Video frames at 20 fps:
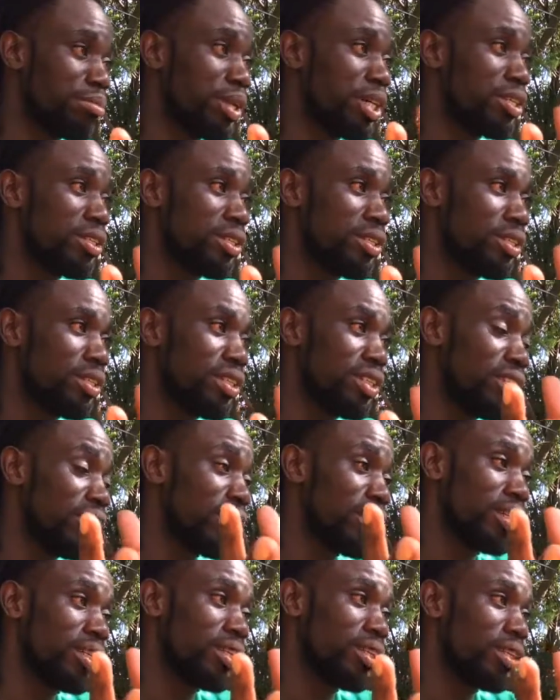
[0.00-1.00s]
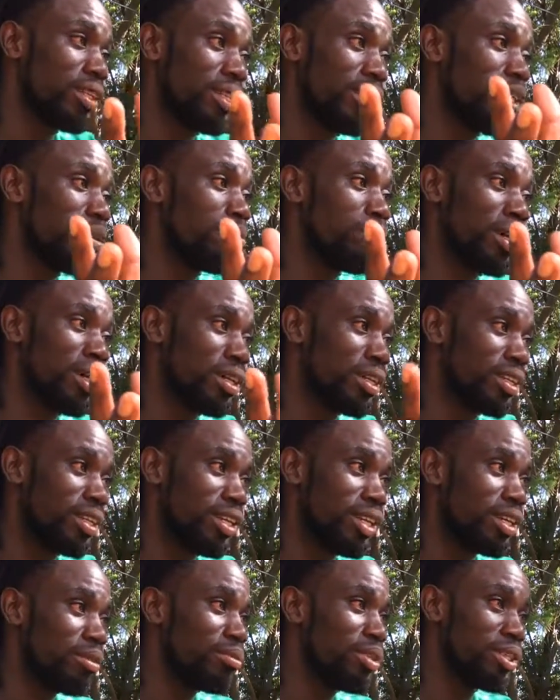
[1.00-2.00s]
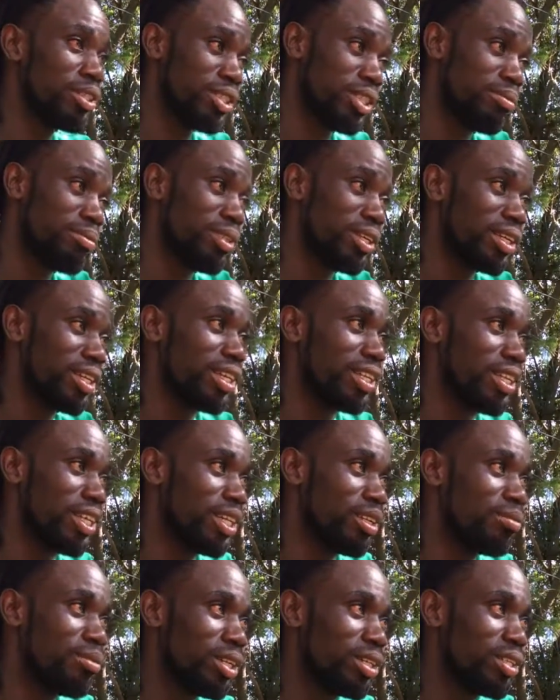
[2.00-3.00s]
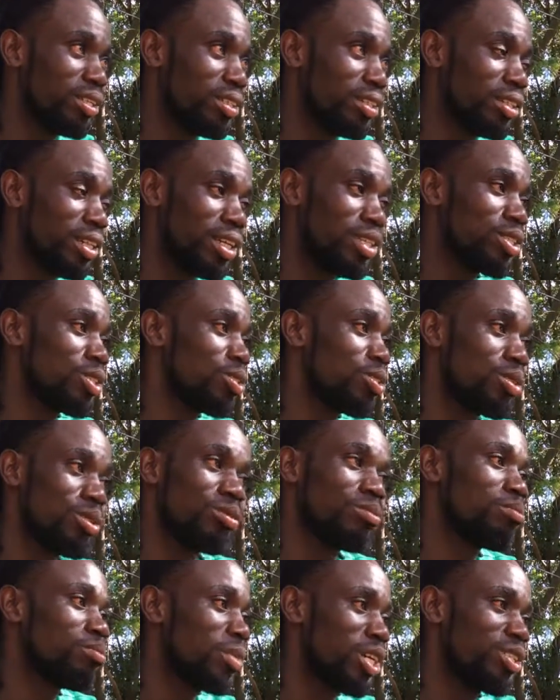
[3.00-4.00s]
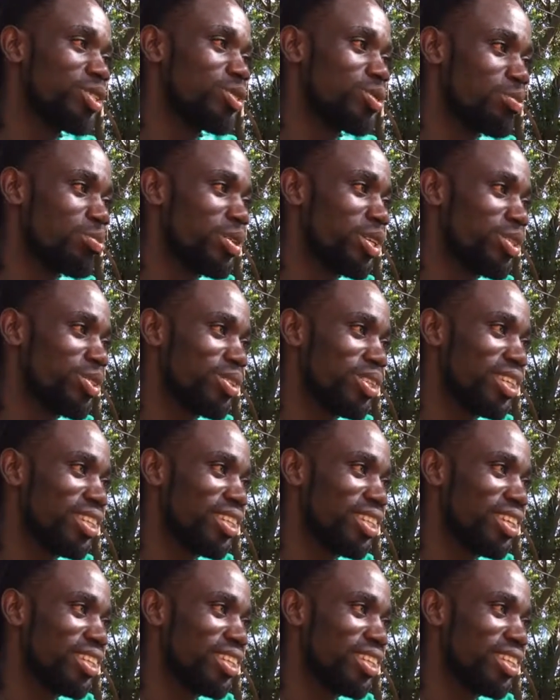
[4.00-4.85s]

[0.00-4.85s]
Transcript: Party in the bar, clubbing, something like that, but there's no much special than